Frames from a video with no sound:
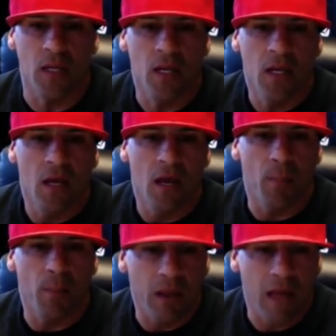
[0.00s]
a
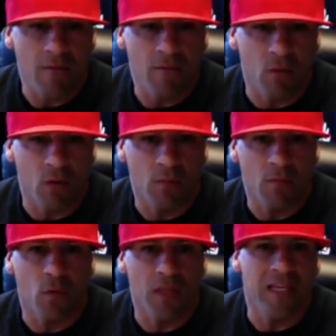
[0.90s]
platform
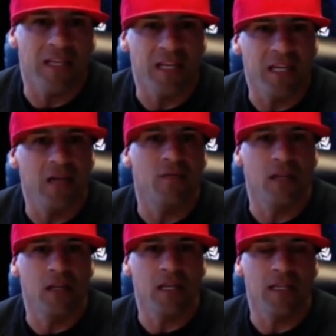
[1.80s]
for the elite of the
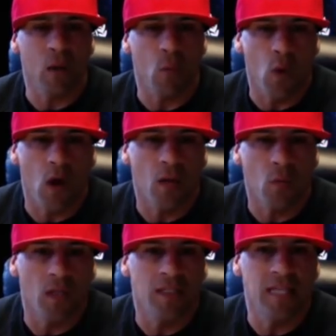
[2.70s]
elite that want to
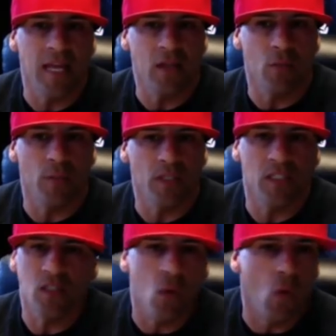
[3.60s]
really take their business
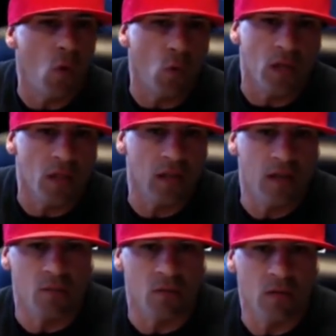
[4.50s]
to a whole nother
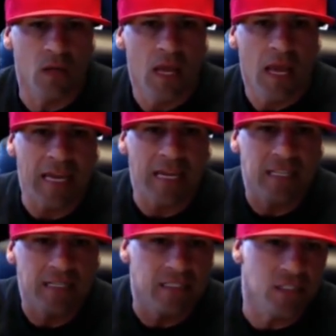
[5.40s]
level. And it
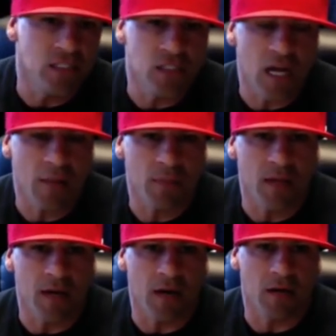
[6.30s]
doesn't just stop
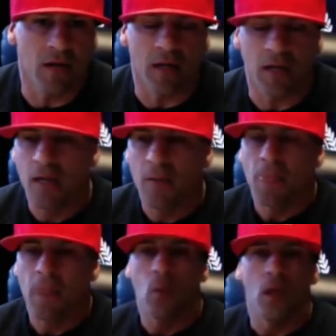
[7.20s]
there. Look,
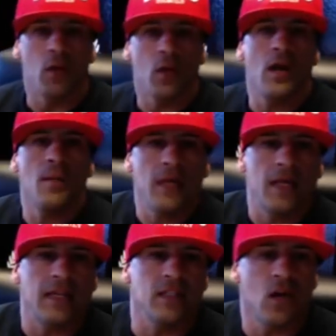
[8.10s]
when you come
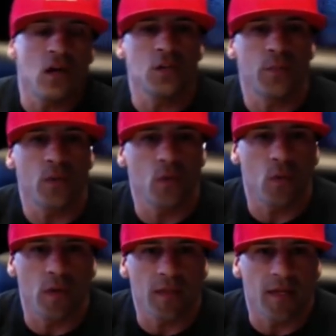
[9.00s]
as an entrepreneur
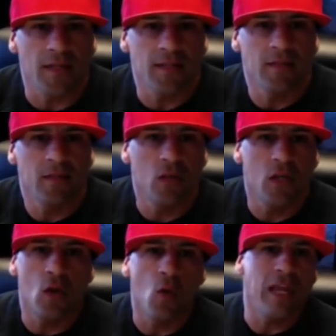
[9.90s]
with us, you can
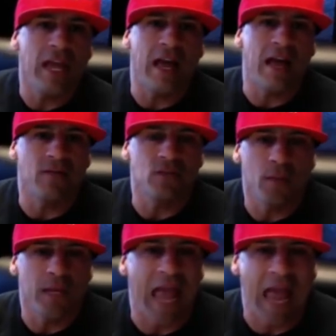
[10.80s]
only have so
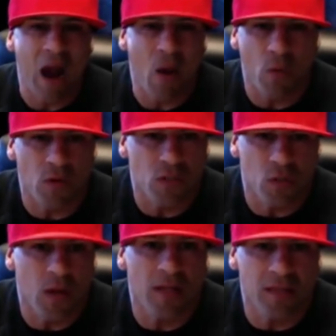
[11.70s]
many hours
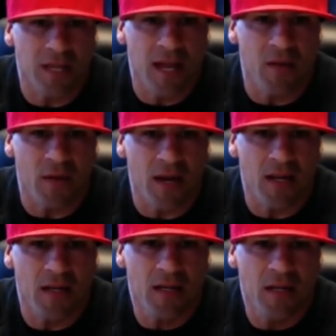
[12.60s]
throughout the day, right?
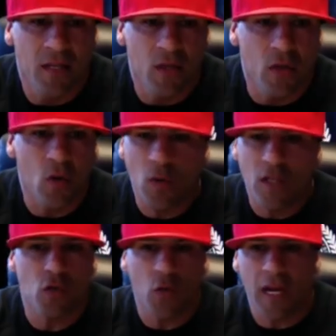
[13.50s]
You can only
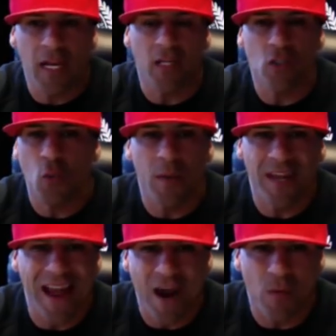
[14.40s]
train so many
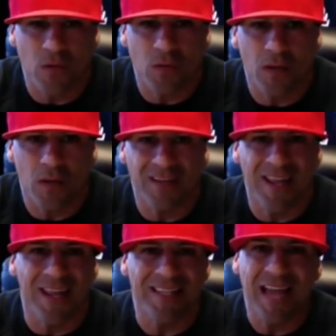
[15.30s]
hours throughout the
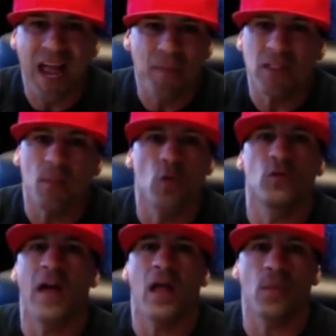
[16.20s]
day. And time is the most
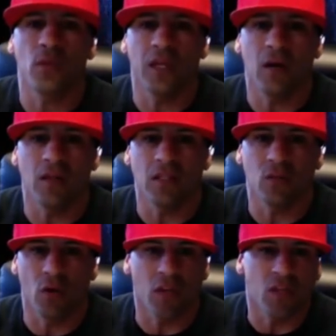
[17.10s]
valuable thing on this
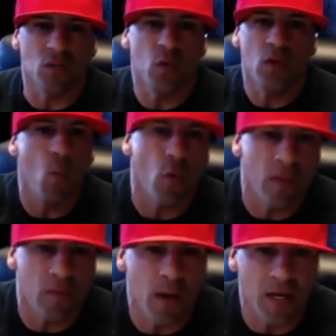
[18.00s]
earth. It's worth more
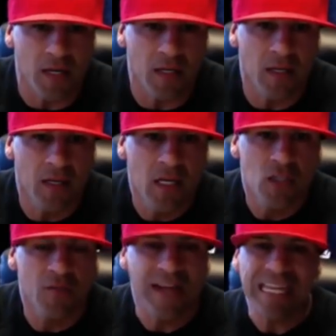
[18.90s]
than money. So
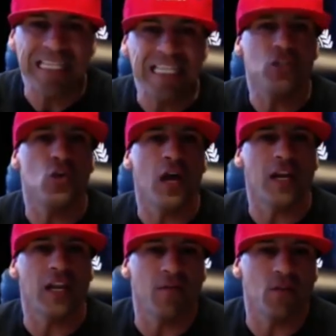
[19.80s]
if I can teach you how to
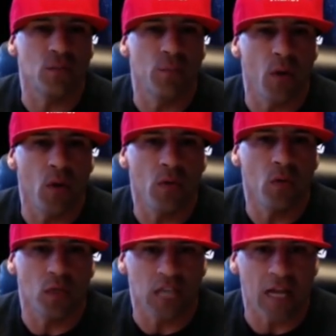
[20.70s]
leverage both,
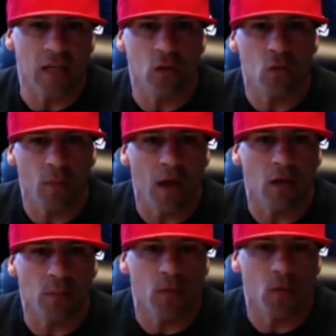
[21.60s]
which I do through my
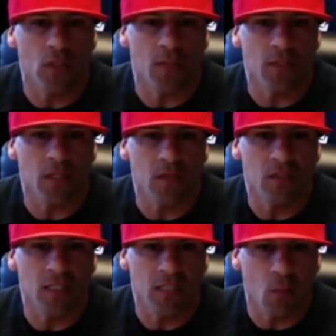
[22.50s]
entrepreneurship skill
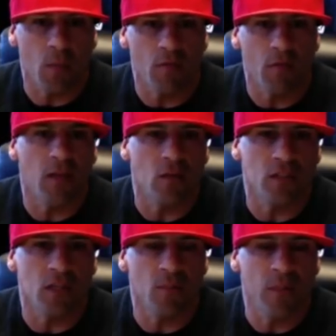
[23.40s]
sets that we provide through
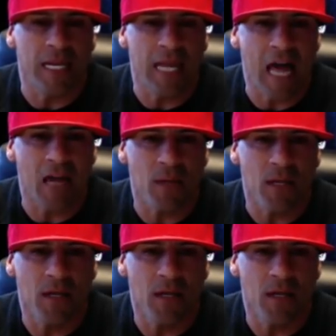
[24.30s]
Self Made Academy,